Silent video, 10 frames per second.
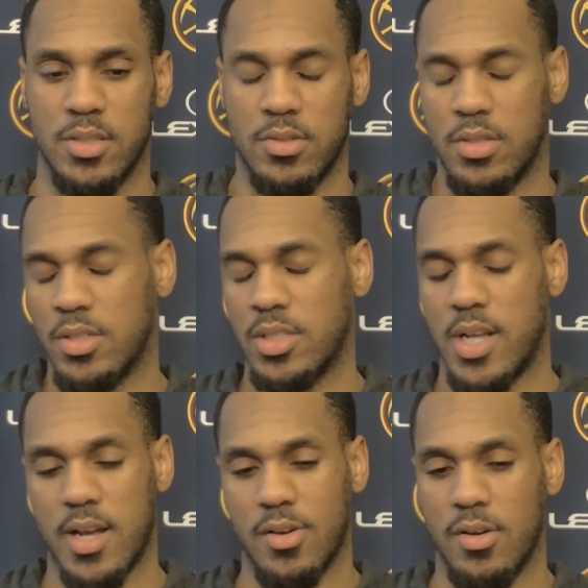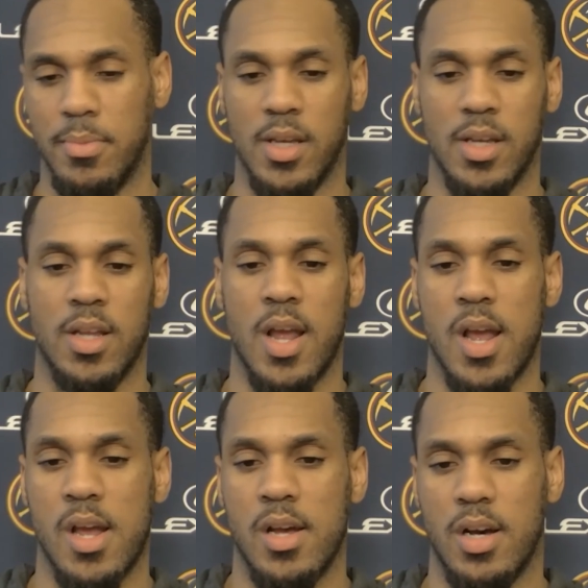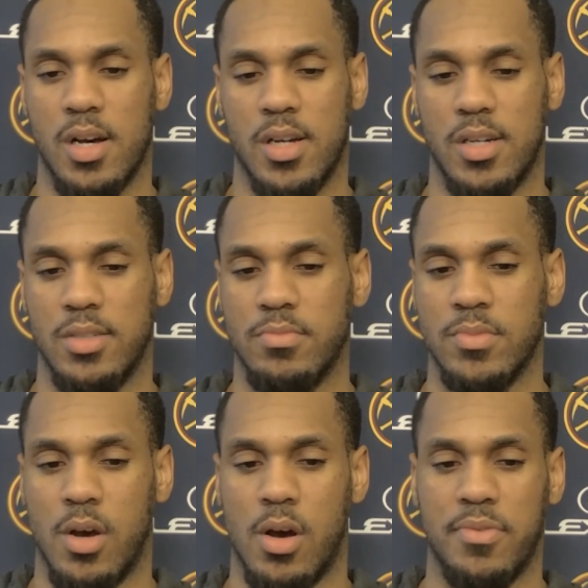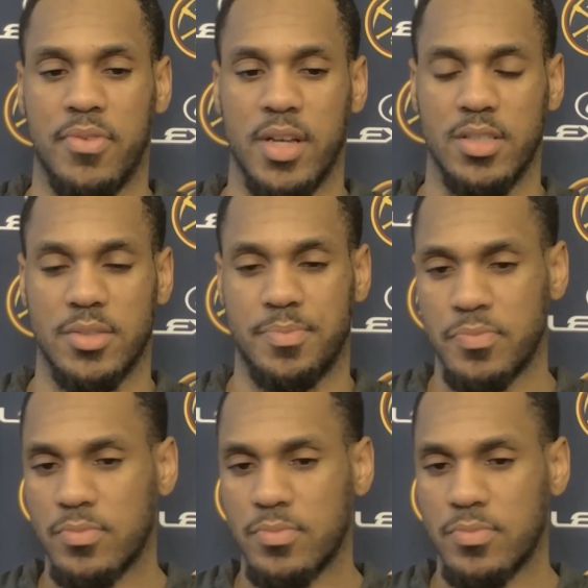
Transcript: You know, it's not going to be uh, offense,